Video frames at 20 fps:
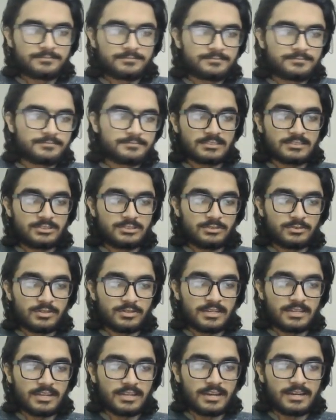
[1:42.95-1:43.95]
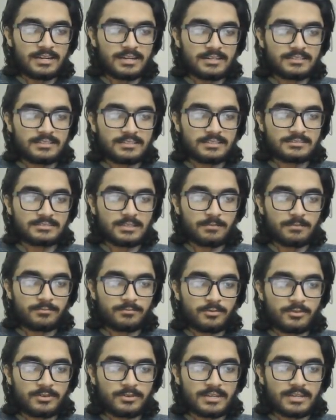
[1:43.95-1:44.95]
The next you can add the sub
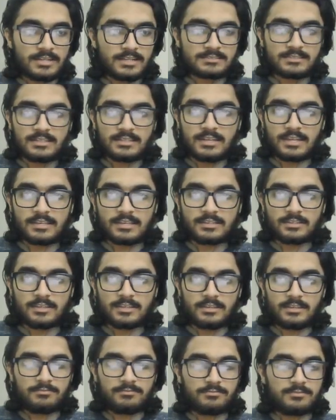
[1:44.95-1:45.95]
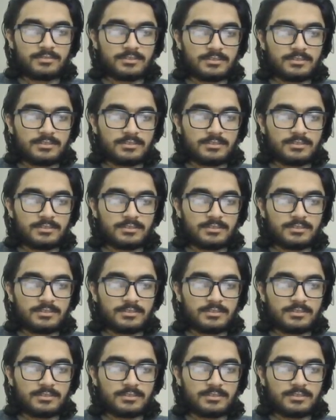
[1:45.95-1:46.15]
font text, like if